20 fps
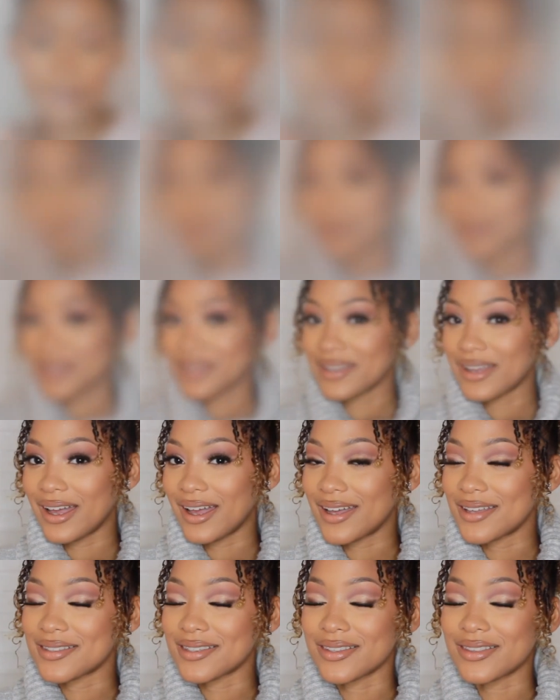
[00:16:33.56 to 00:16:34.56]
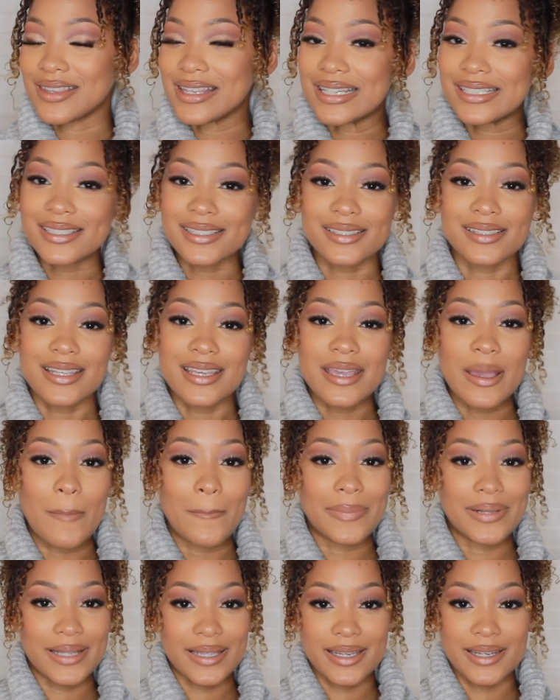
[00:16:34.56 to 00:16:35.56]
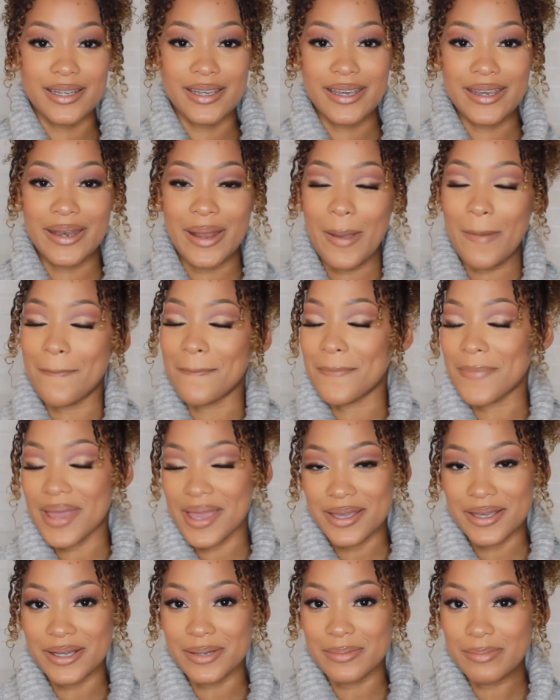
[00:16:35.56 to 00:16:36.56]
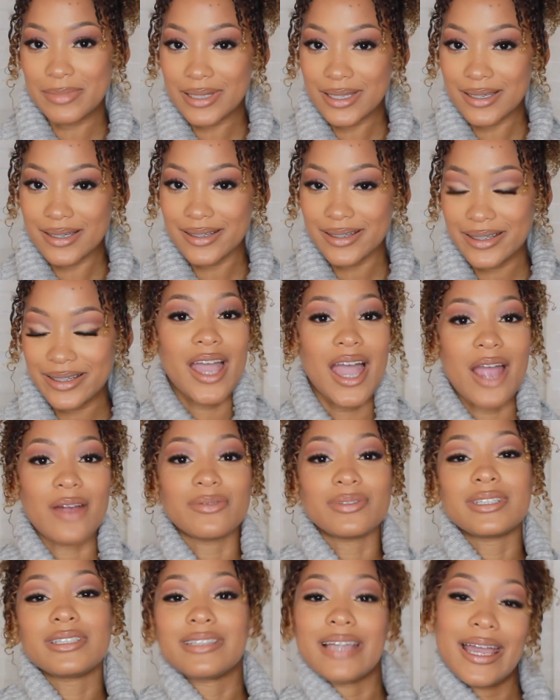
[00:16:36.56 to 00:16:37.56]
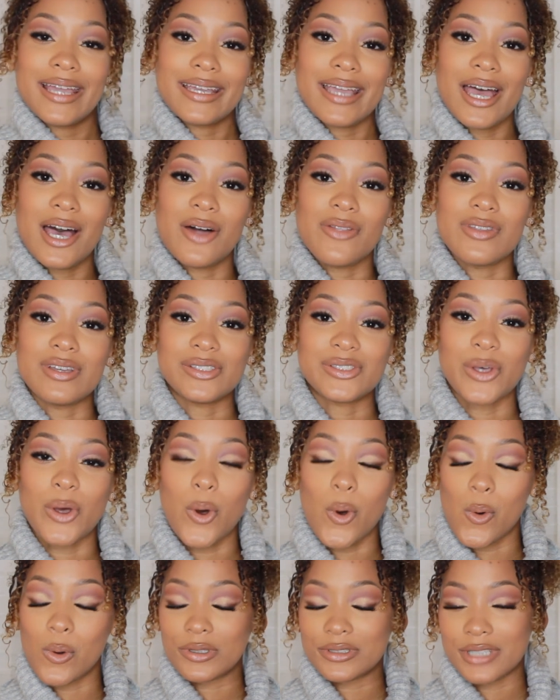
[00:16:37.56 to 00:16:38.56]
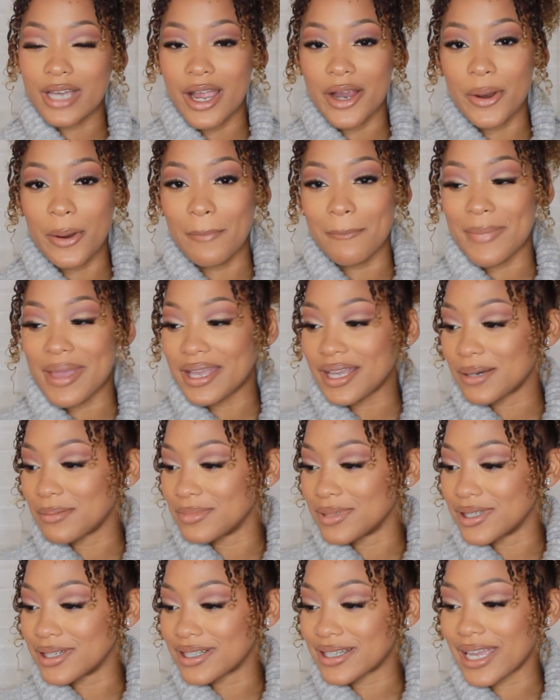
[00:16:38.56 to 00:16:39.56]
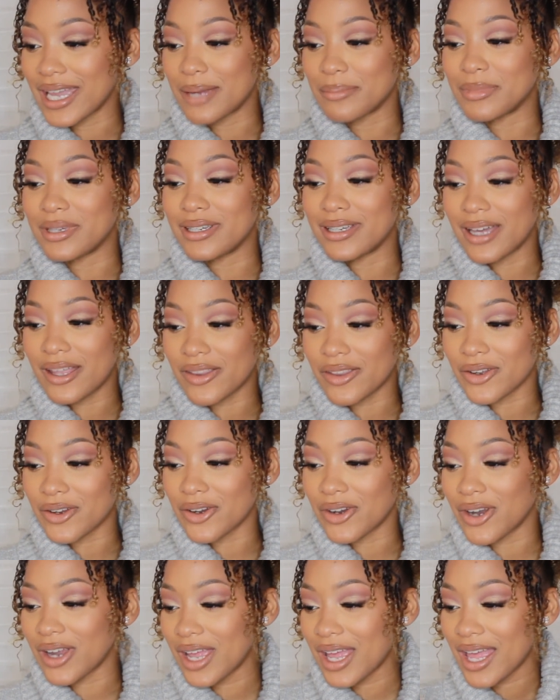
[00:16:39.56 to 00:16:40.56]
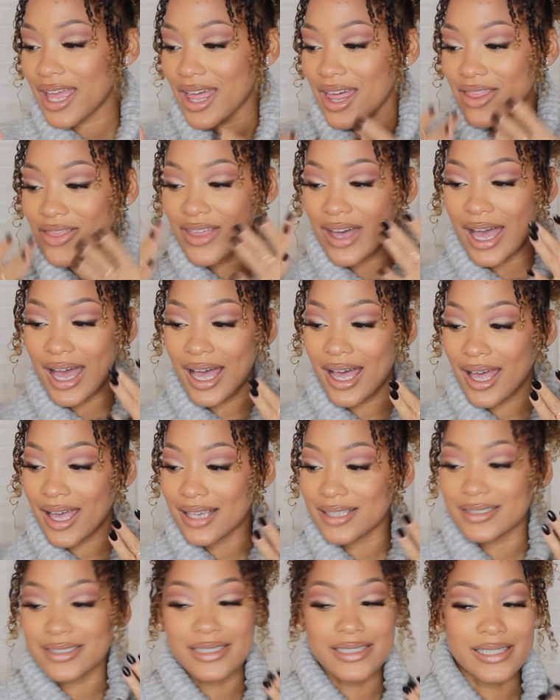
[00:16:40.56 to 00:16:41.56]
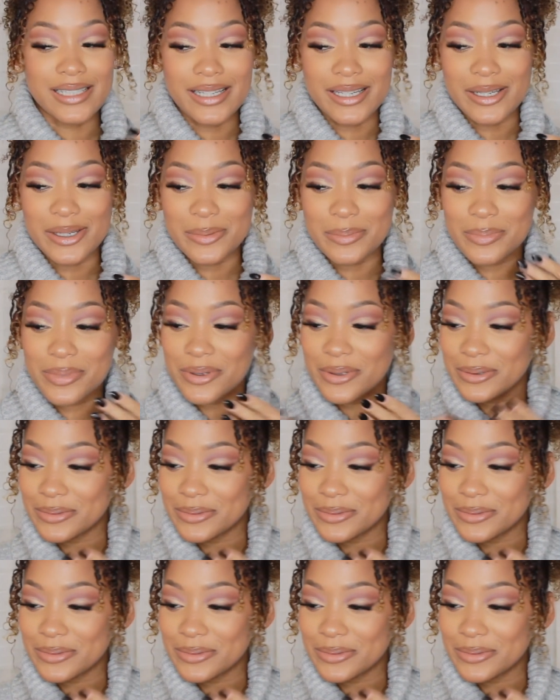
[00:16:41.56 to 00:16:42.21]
Okay, you guys, this is the completed makeup look. I really like how this whole entire makeup look came together. The eyes, the lip,